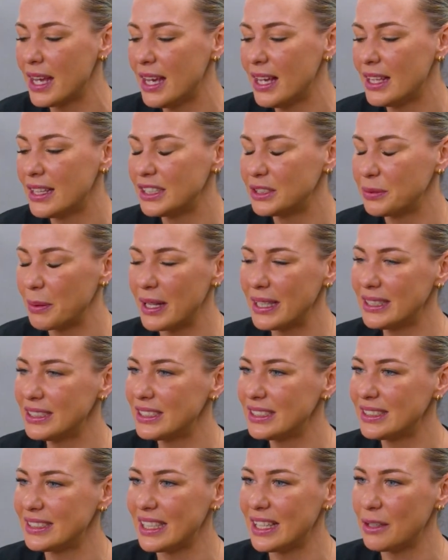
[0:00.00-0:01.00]
the swelling
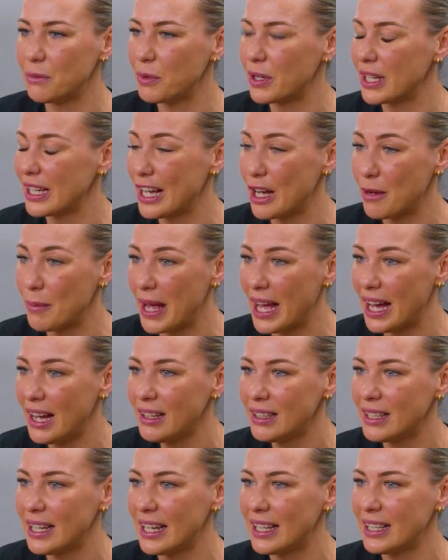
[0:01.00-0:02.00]
just wouldn't come
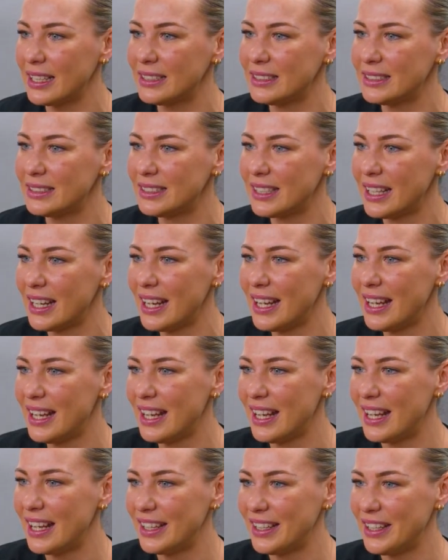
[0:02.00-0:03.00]
out, and
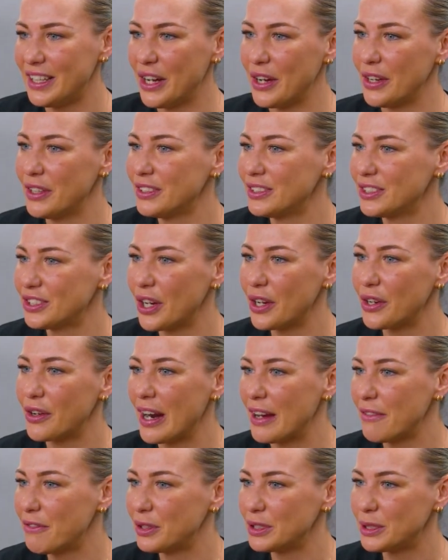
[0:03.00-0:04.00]
so
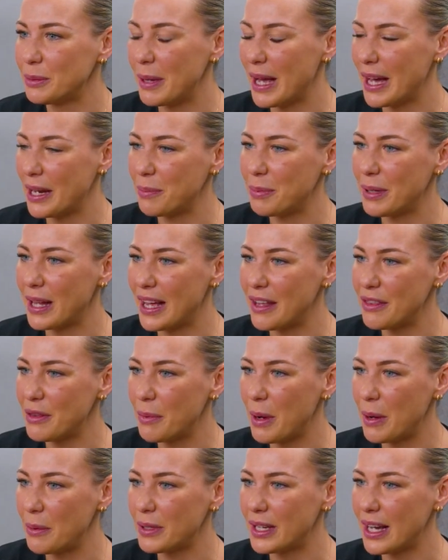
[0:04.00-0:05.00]
grateful to be able to play at the
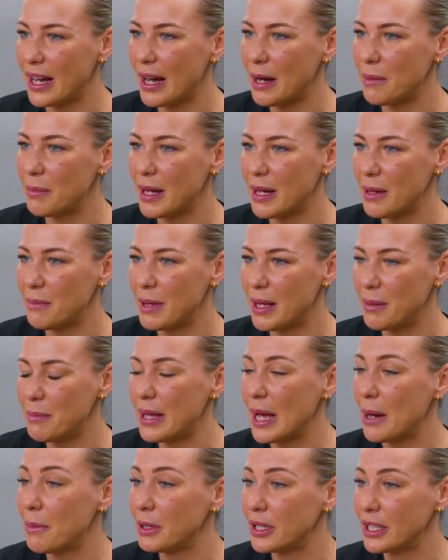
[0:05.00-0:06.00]
World Cup and
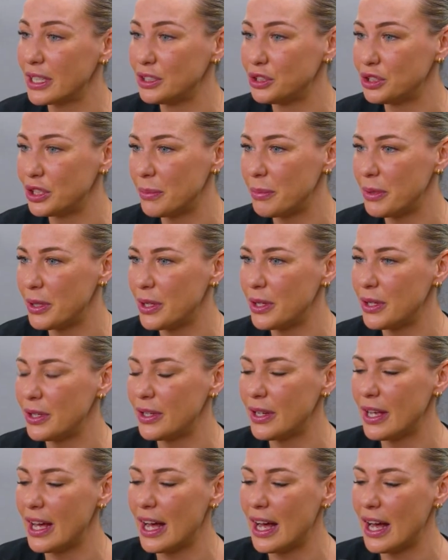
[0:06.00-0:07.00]
be able to contribute
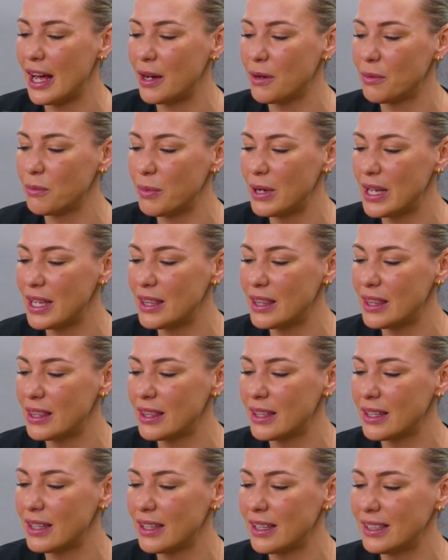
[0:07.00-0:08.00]
with
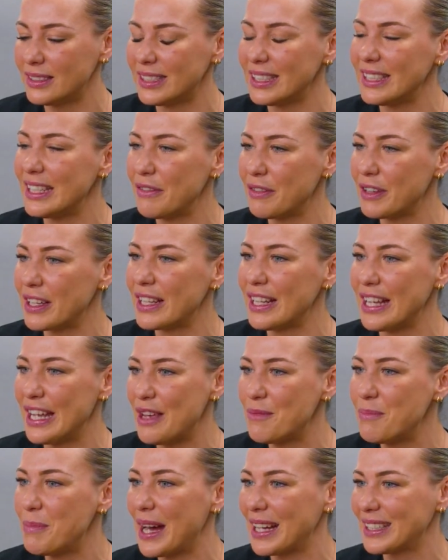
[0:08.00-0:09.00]
a
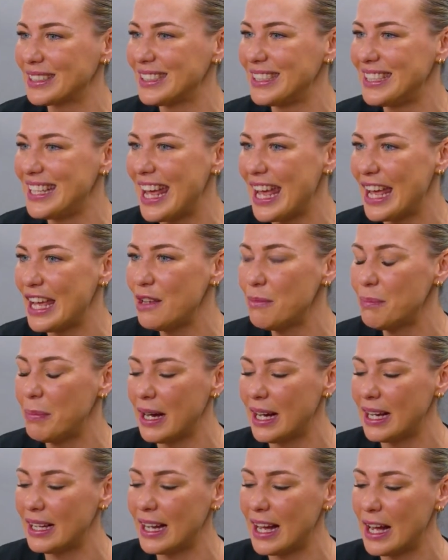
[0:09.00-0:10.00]
significantly impacted knee,
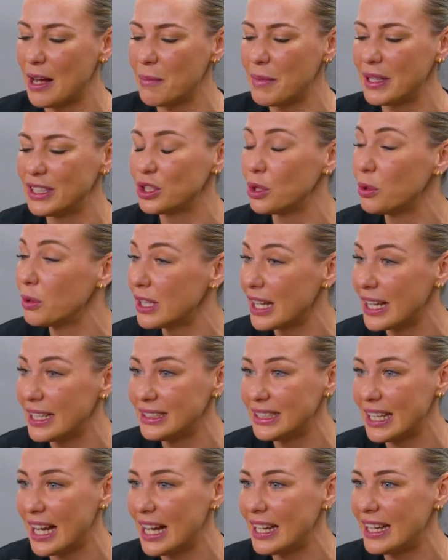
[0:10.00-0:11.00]
but it's all
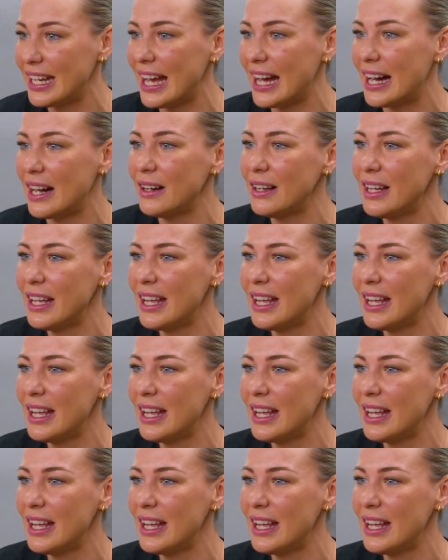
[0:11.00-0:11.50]
cleaned out now,